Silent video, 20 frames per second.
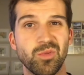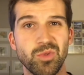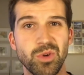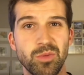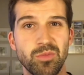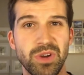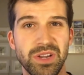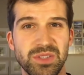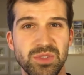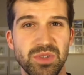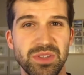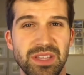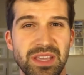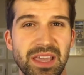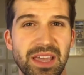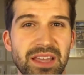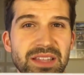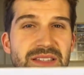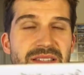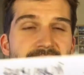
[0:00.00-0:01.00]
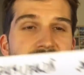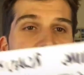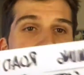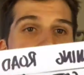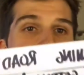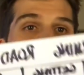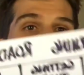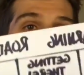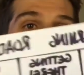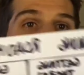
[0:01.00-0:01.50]
rubrics with the kids.
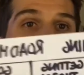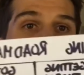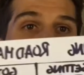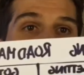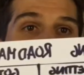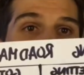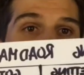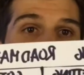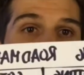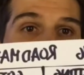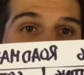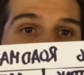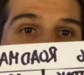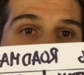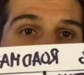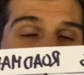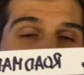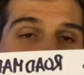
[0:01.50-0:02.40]
And we have our 4